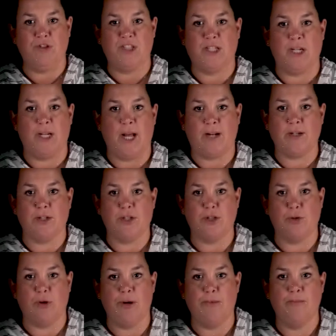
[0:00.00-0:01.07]
connected
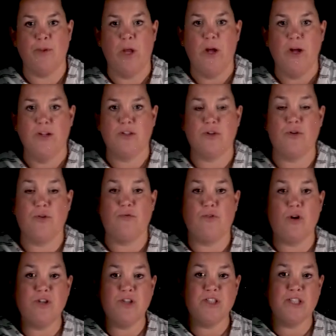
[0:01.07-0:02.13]
to it. So the
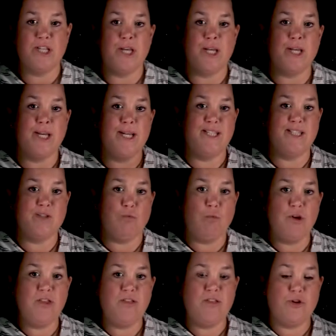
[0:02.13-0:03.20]
first thing is
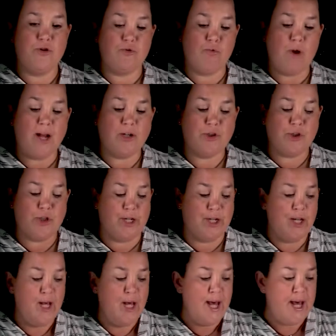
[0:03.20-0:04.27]
with the
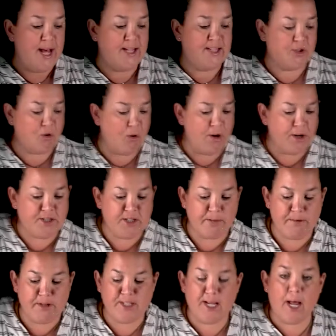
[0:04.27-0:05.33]
direction, it's going to
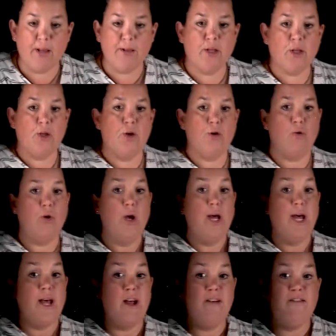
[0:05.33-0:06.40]
be telling you
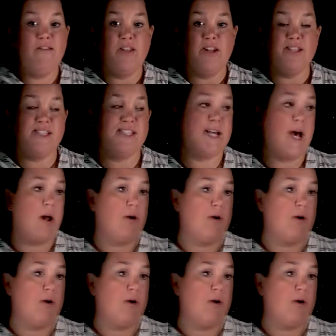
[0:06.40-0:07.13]
if the scatter